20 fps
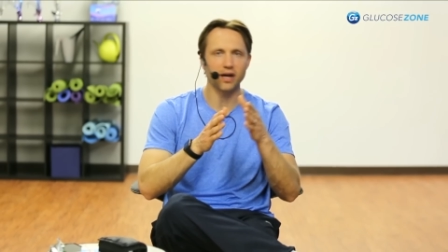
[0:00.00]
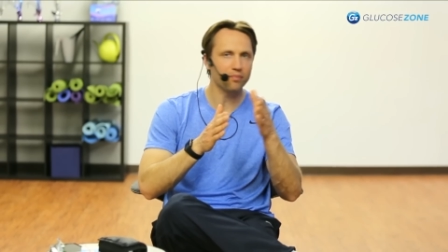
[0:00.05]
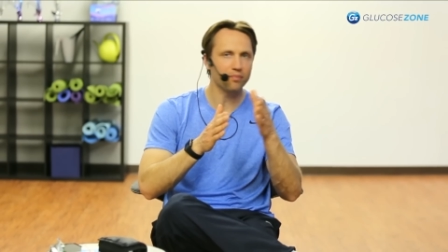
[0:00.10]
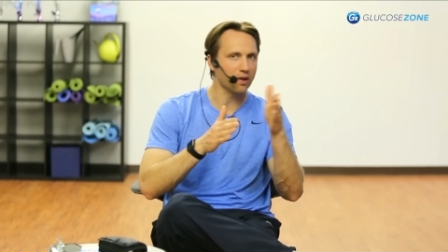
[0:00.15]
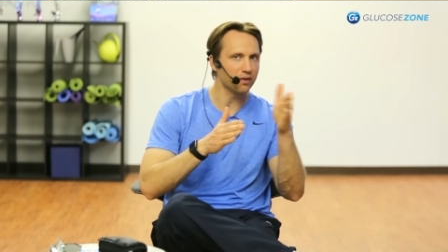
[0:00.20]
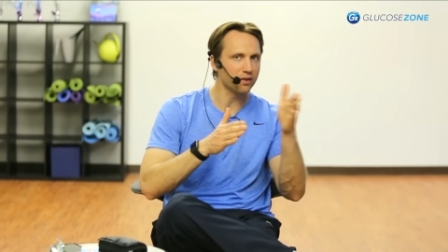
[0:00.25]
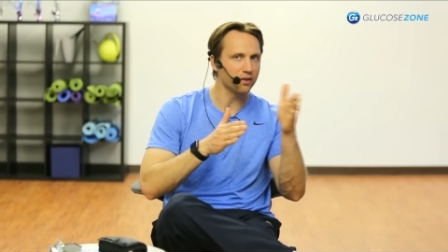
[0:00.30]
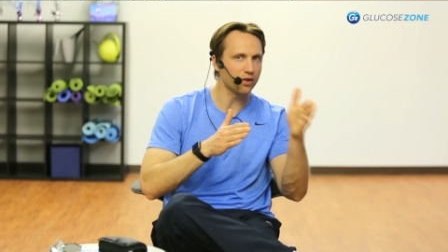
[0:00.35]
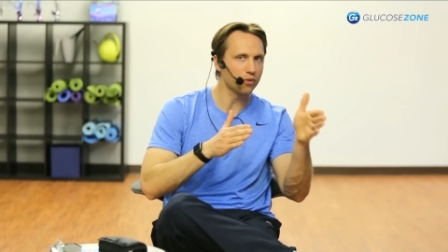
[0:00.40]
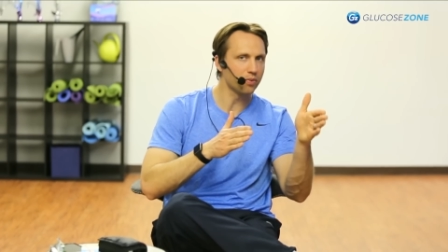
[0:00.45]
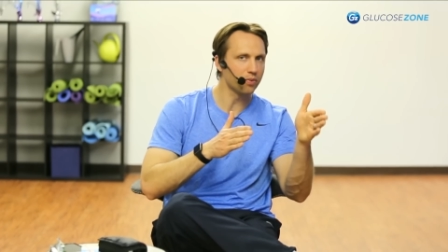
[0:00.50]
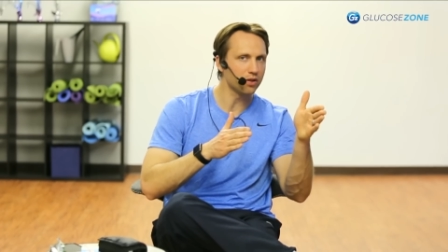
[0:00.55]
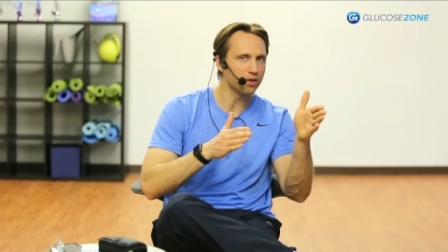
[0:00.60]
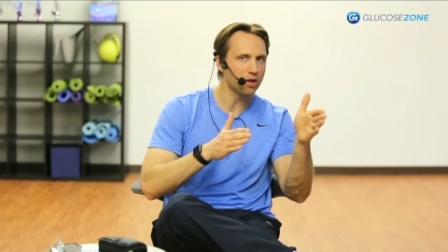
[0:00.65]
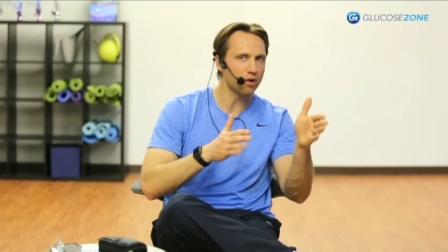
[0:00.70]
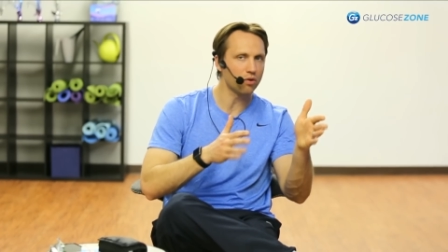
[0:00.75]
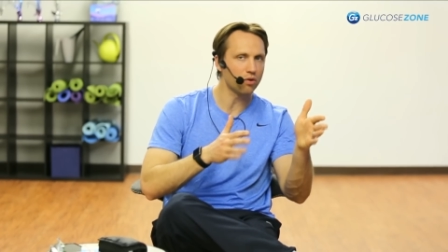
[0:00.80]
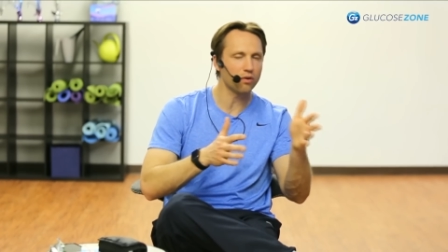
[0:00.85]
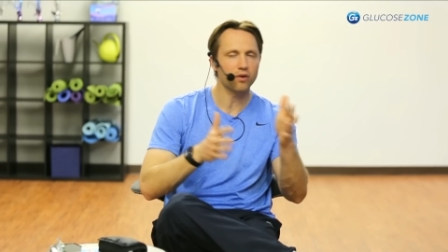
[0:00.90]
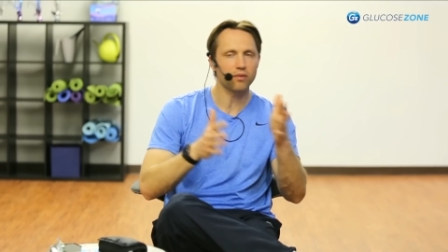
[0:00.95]
It might be a little
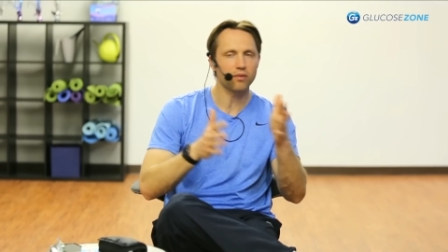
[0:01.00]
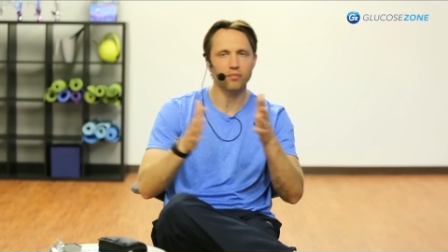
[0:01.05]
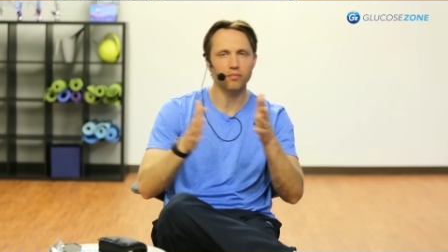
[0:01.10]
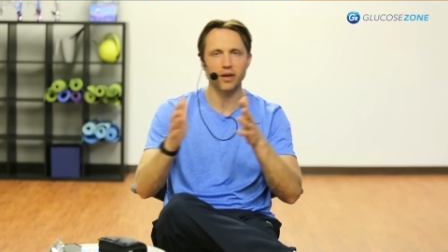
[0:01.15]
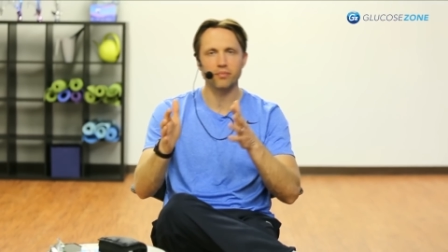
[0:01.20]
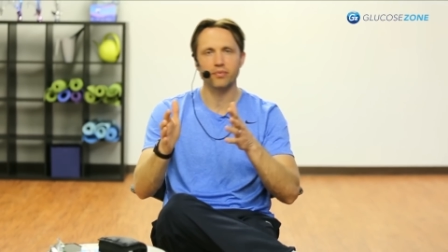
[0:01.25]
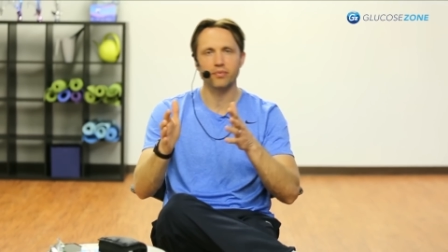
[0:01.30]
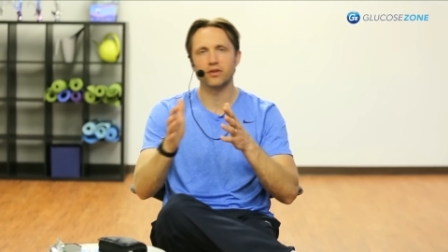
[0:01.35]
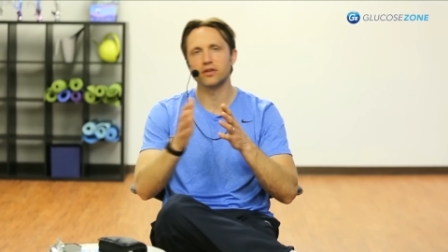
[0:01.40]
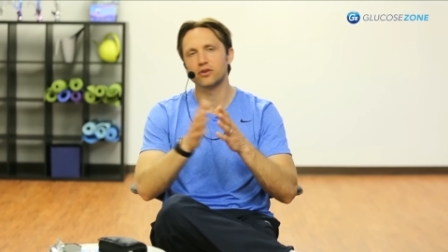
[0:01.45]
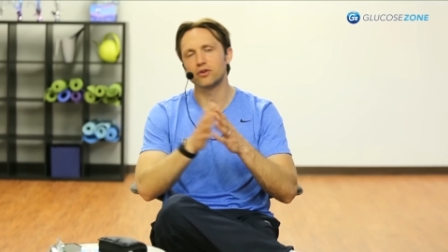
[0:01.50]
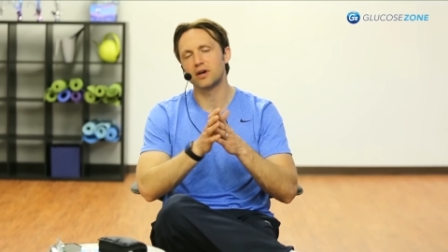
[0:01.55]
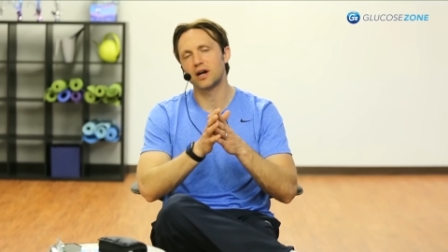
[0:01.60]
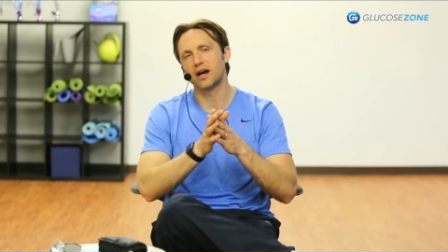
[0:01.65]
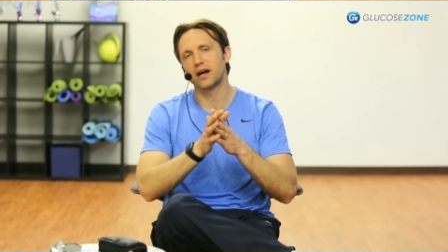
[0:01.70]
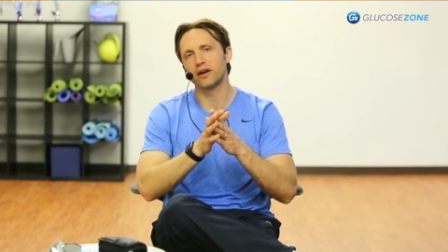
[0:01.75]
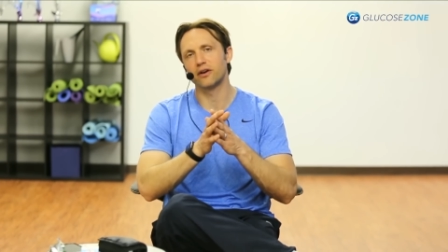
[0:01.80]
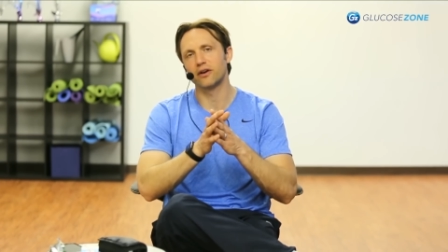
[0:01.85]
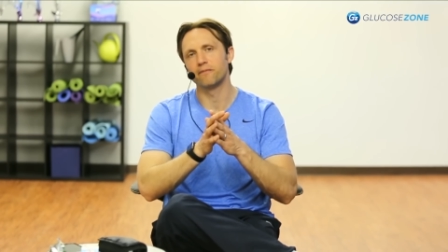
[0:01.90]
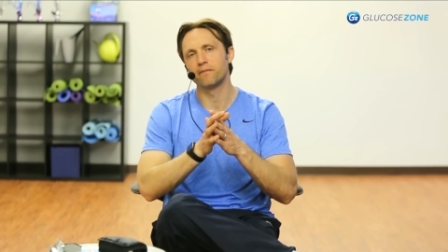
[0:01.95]
bit lower, might be a
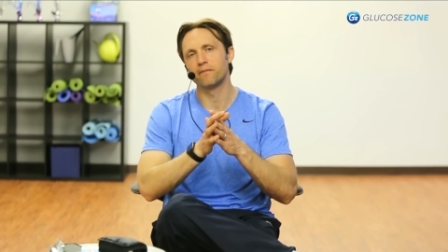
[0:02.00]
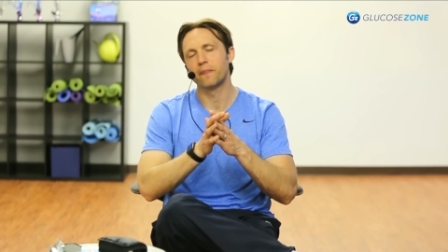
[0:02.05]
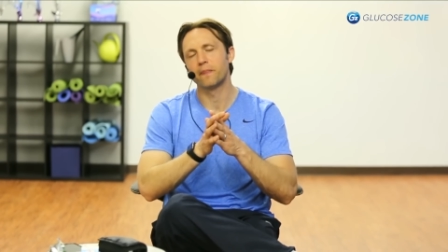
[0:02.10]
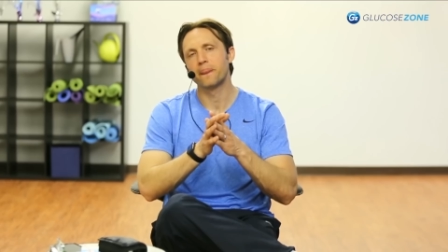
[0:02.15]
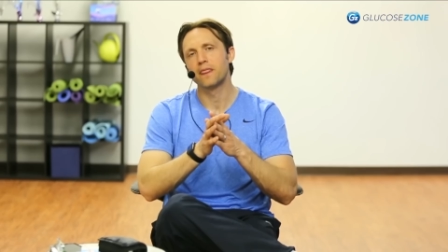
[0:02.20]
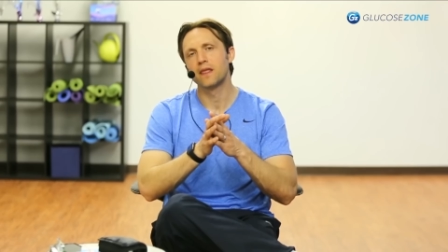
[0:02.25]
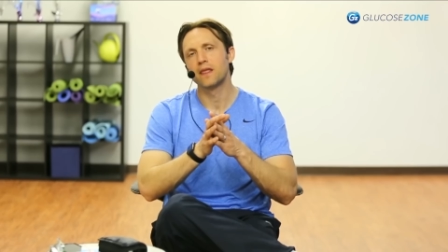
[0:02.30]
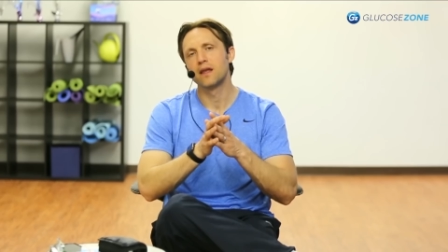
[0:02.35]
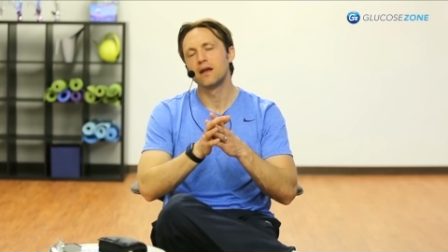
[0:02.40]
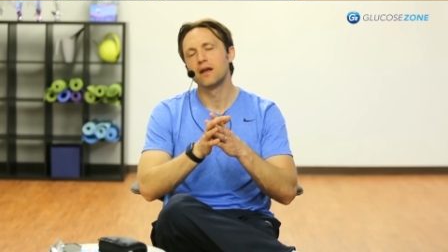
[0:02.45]
little higher.